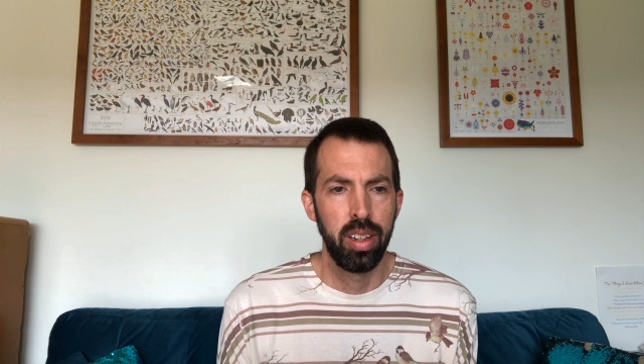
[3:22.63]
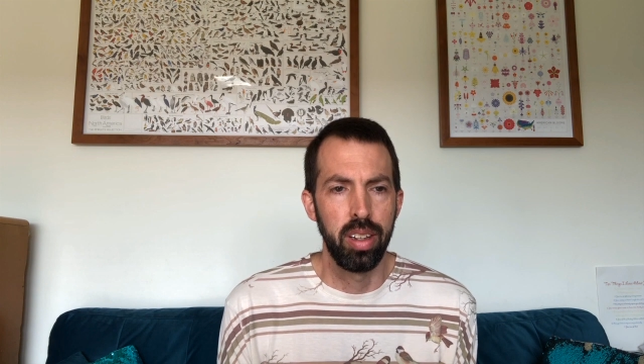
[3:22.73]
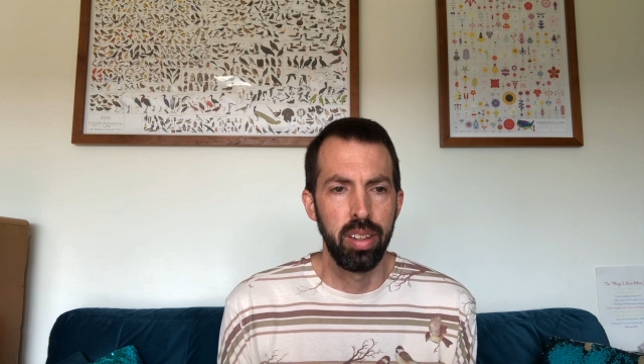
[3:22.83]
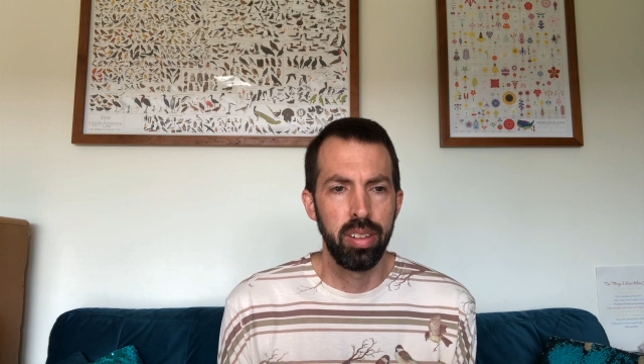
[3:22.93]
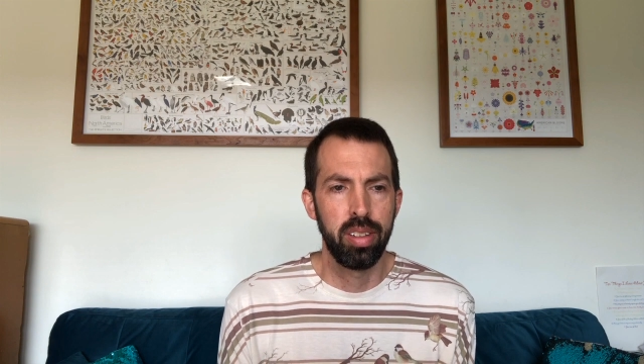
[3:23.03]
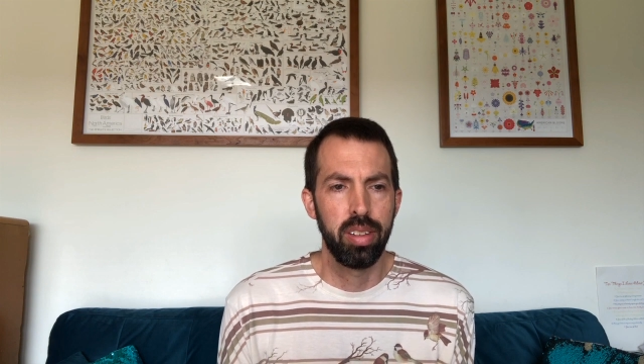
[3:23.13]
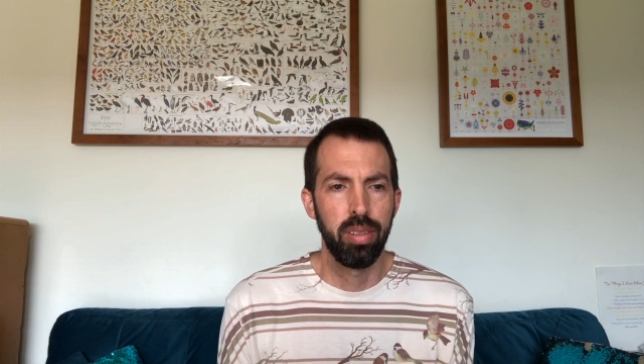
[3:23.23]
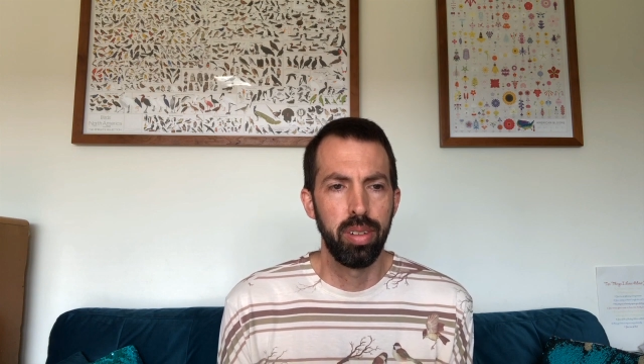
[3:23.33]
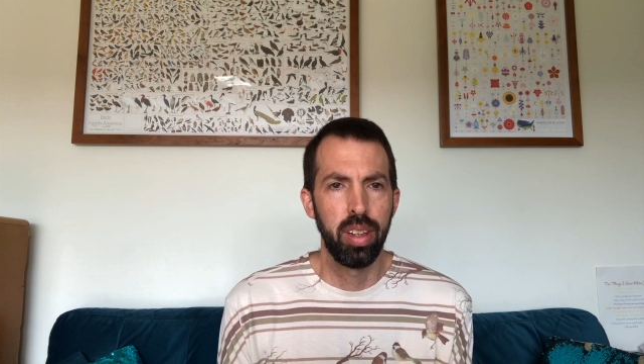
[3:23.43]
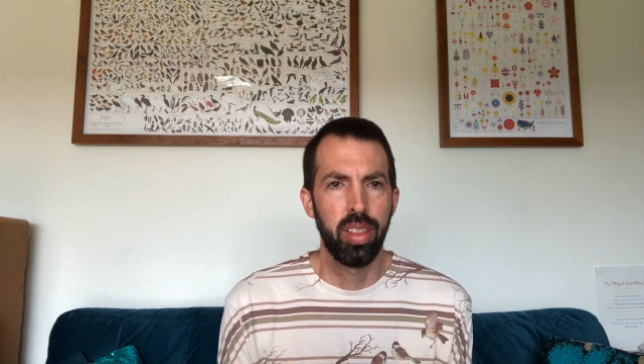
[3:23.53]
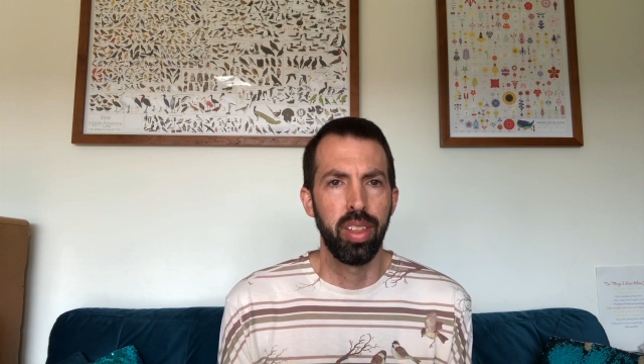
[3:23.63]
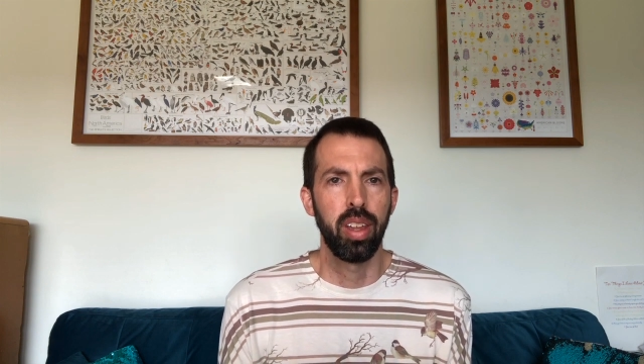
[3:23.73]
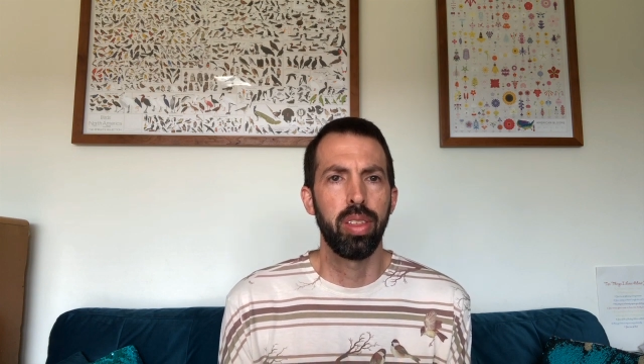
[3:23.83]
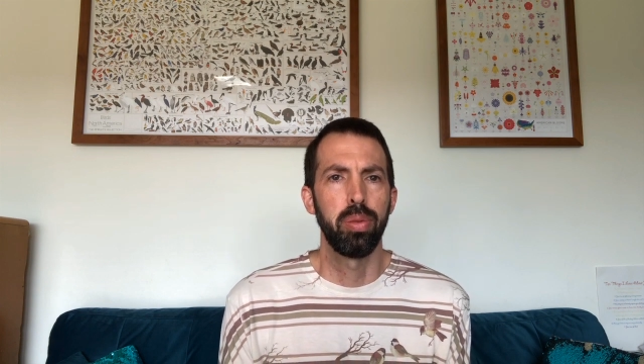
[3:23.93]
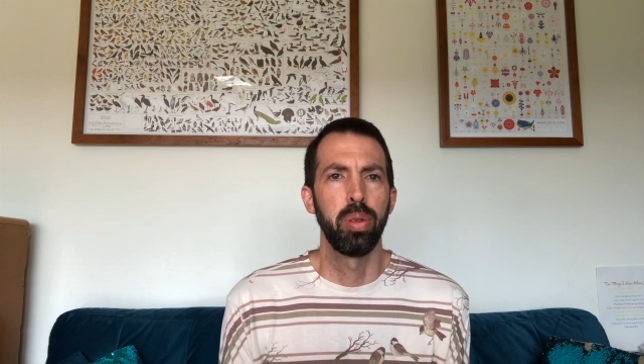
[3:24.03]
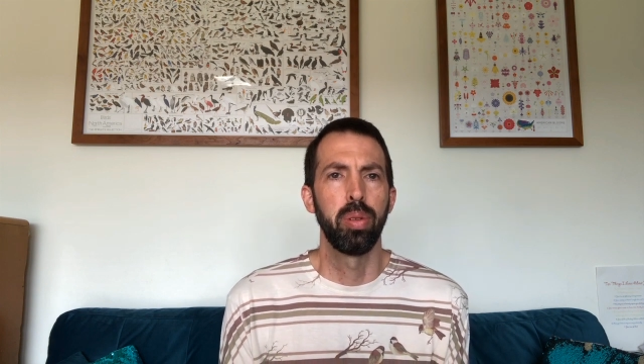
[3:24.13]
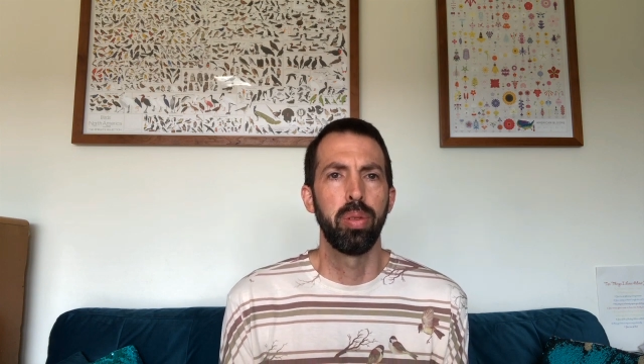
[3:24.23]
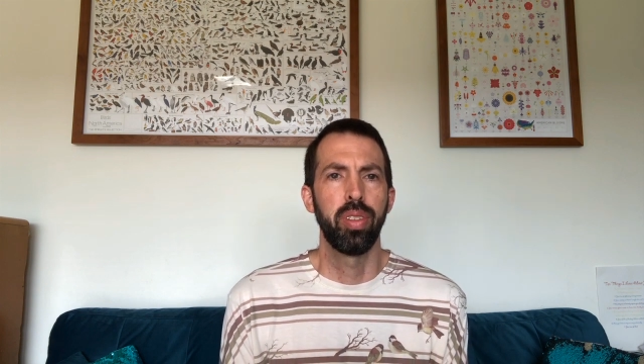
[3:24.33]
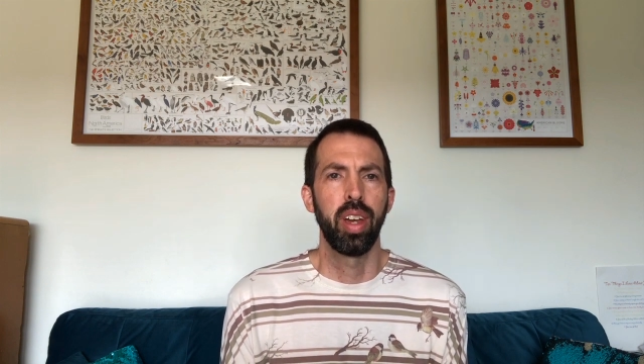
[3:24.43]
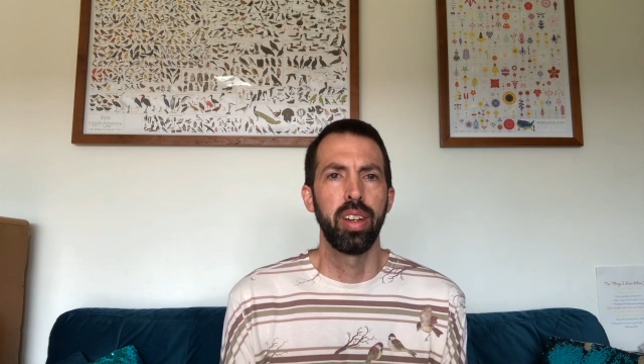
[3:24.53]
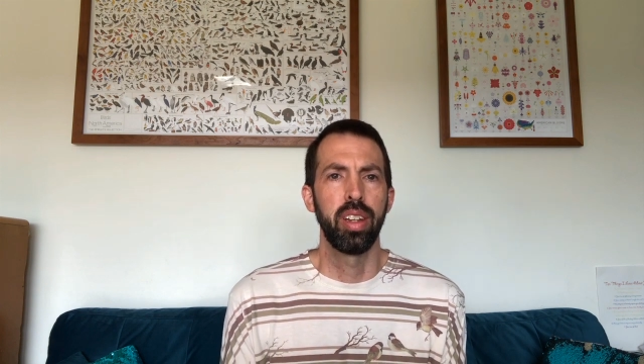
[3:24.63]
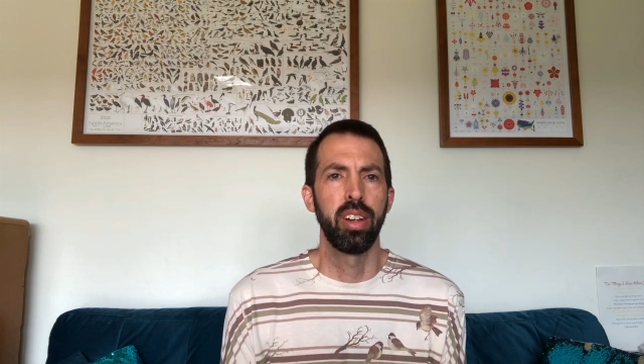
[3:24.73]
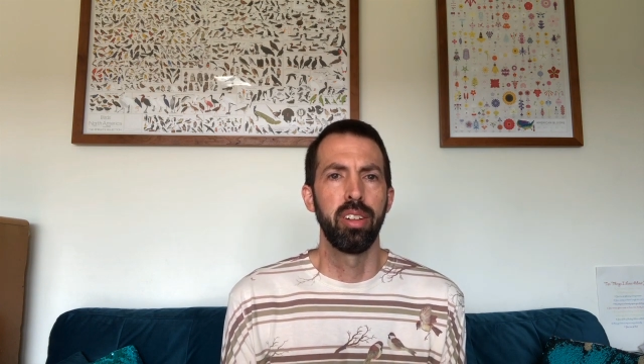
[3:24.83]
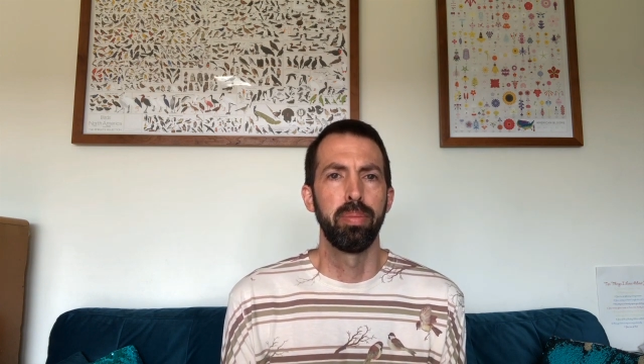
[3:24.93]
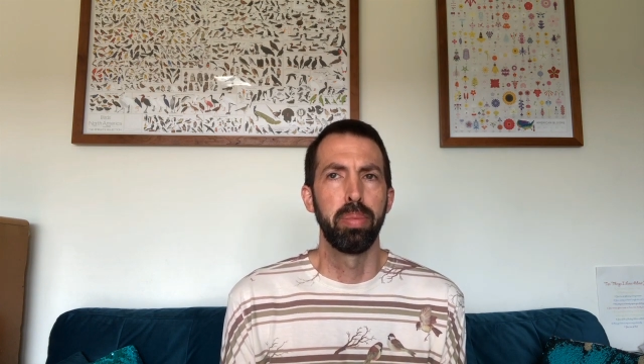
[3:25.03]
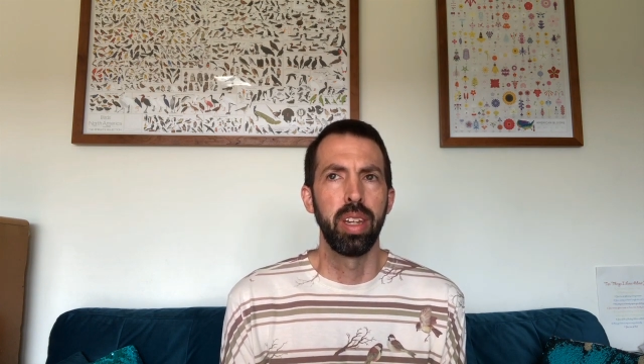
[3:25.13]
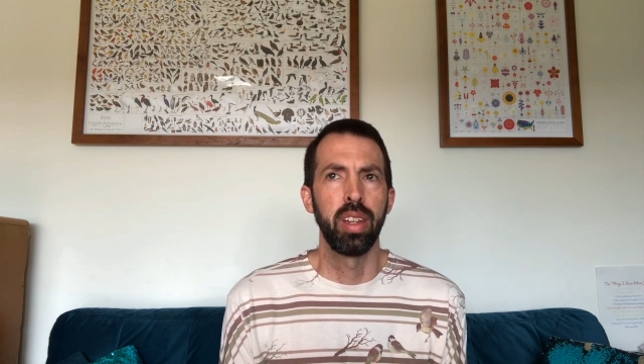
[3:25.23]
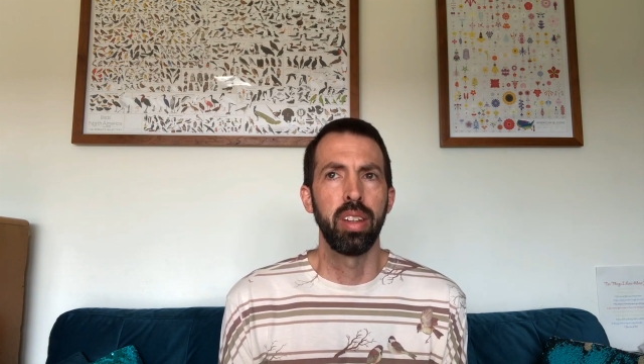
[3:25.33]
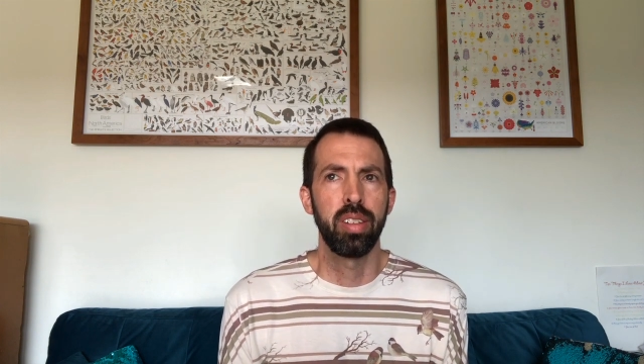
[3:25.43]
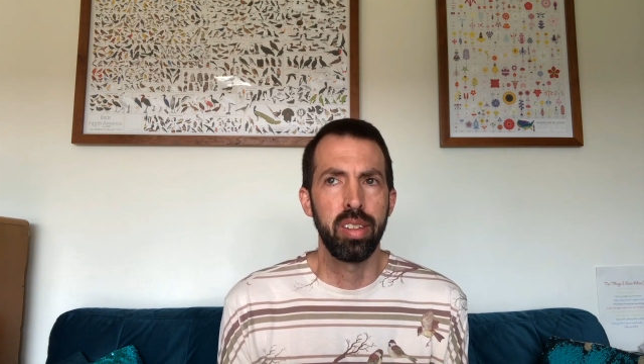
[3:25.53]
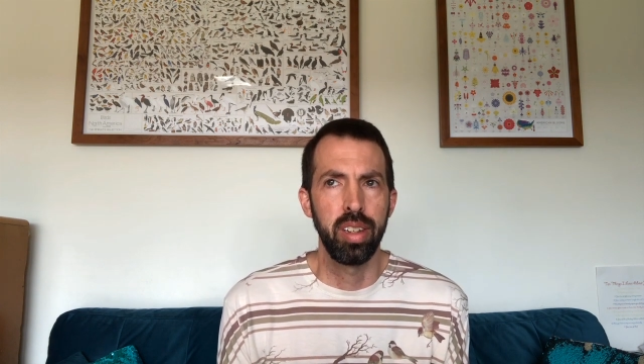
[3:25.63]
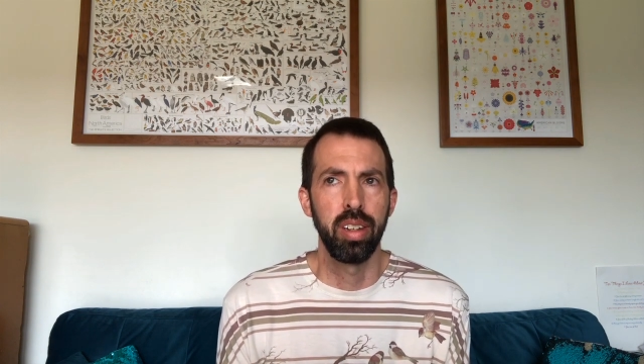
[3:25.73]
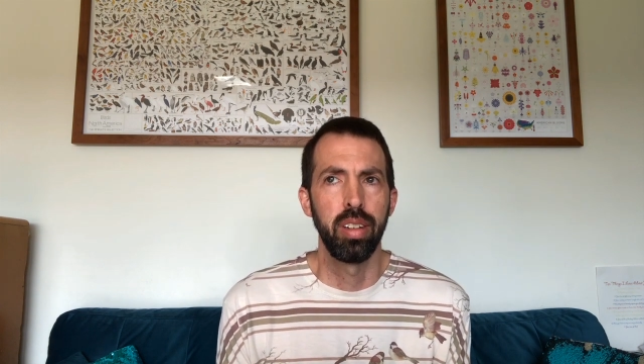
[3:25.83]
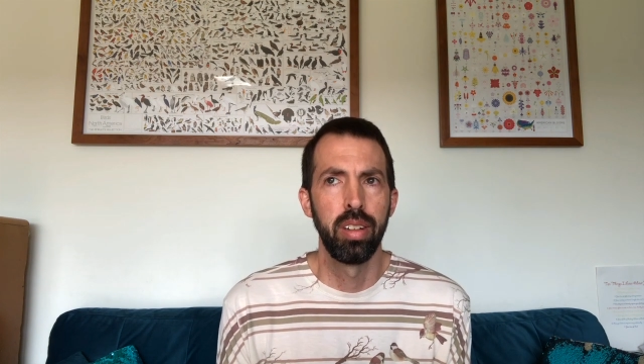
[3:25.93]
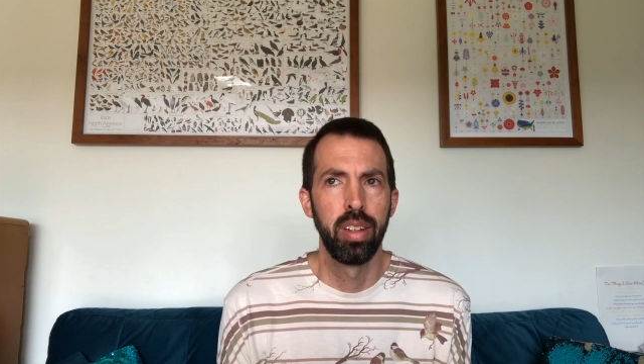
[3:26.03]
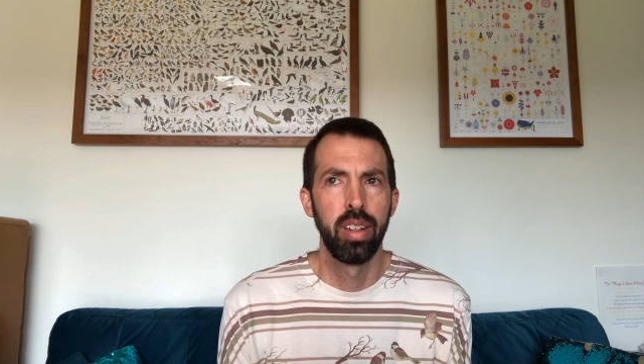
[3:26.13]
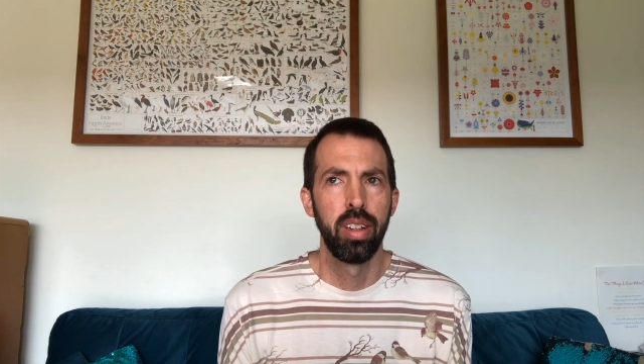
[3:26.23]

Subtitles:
is to really think through the idea of being still,